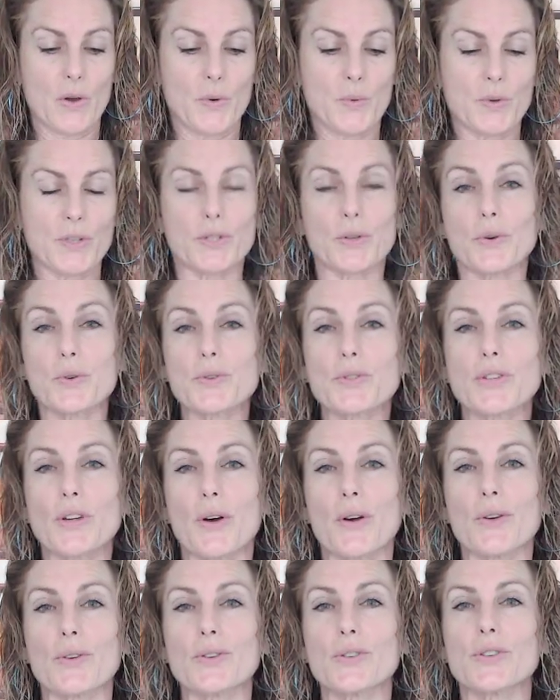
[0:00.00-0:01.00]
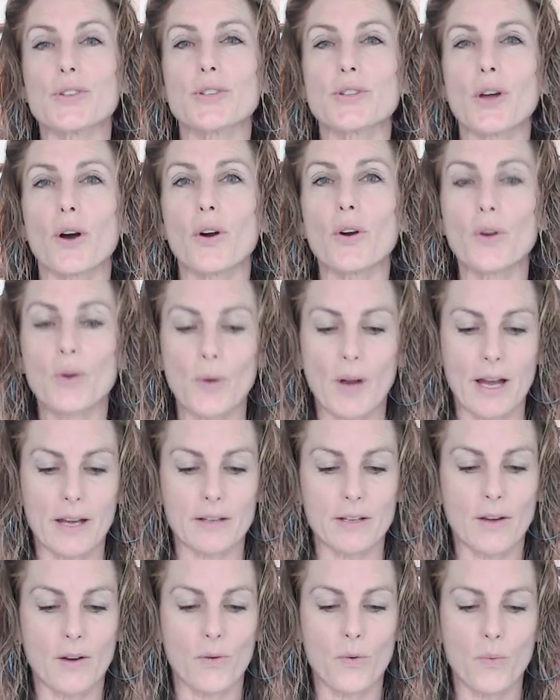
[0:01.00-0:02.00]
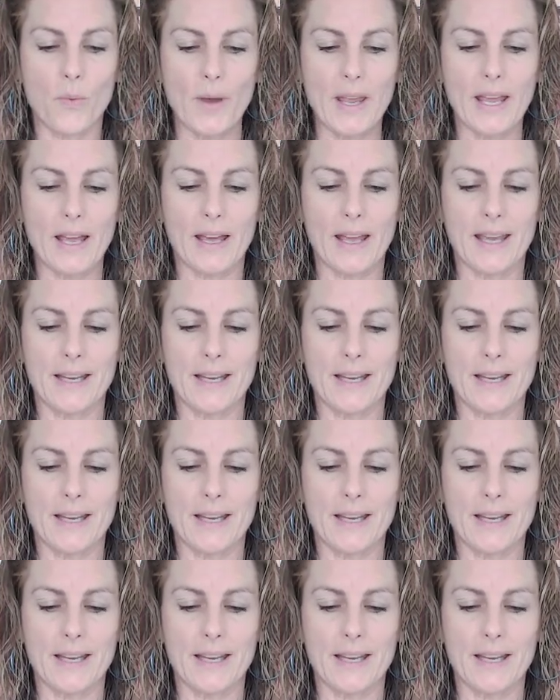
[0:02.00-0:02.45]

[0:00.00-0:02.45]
was also so unaware